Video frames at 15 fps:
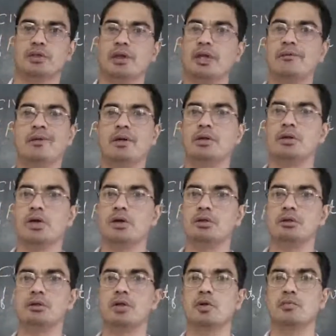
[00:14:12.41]
they will
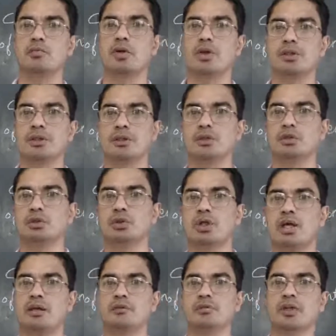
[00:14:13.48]
not bother to
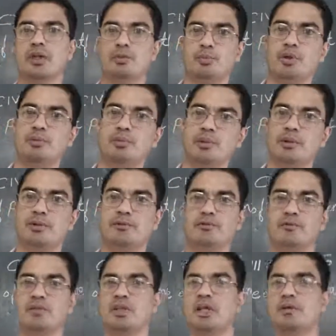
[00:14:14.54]
help their people,